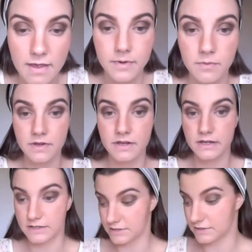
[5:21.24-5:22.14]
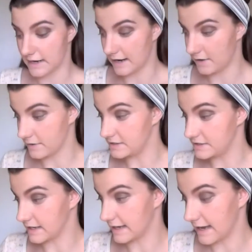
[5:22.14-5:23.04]
But what you're going to do now is
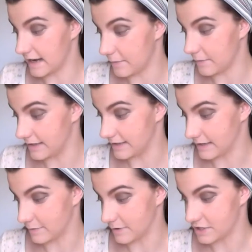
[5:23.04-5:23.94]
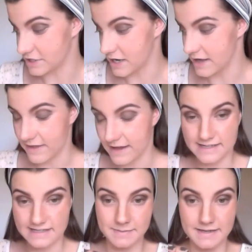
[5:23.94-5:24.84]
you're going to get a blending brush. That
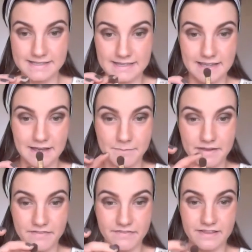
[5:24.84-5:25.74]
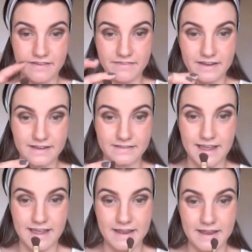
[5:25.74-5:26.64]
is basically a big fluffy
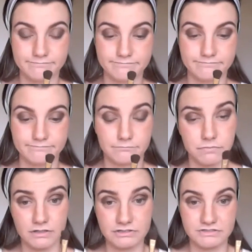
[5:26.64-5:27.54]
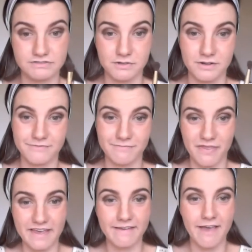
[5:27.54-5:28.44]
head brush sort of
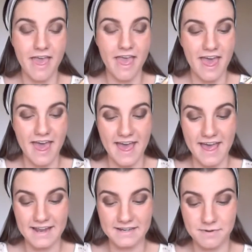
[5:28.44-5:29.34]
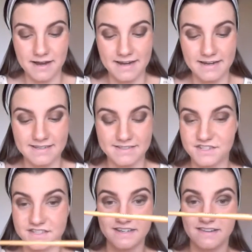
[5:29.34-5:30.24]
thing. And mine is
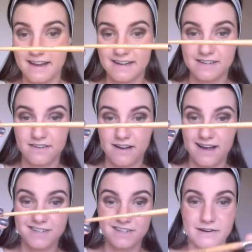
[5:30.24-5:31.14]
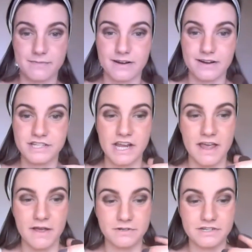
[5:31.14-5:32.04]
just a Nature eyeshadow brush,
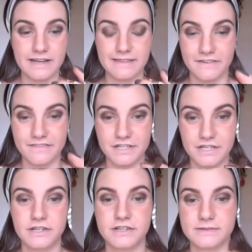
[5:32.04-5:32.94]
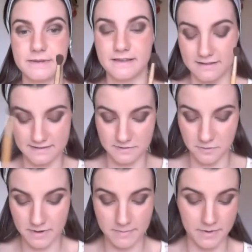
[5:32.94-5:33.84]
which I love to use because all
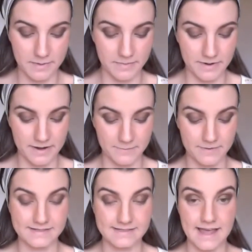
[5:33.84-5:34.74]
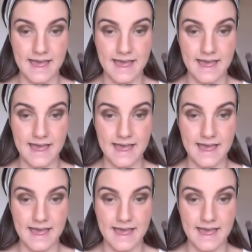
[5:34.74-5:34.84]
my Bobbi Brown ones